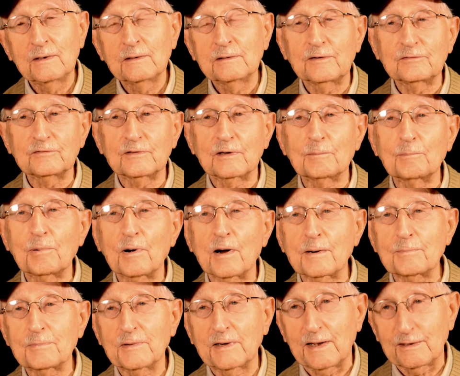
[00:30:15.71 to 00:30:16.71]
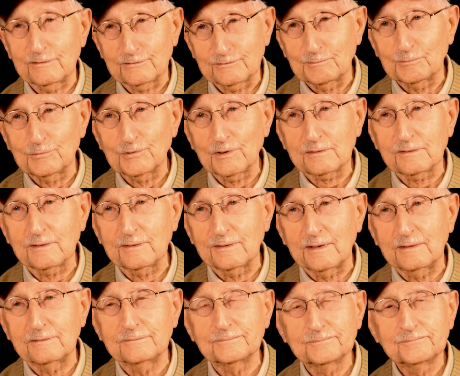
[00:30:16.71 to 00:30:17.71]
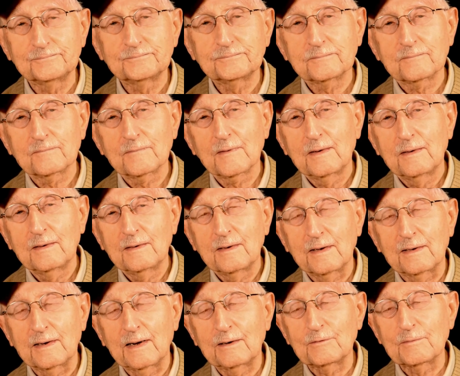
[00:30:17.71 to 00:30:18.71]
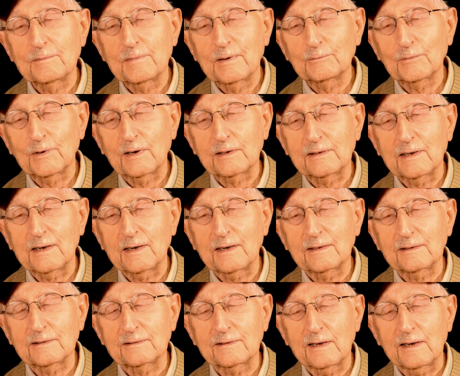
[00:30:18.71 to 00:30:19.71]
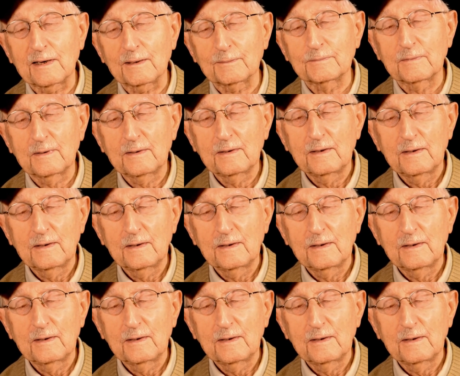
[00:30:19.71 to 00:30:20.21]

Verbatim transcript: Lived in an apartment house in Brooklyn. Okay. And I remember I got out of the cab.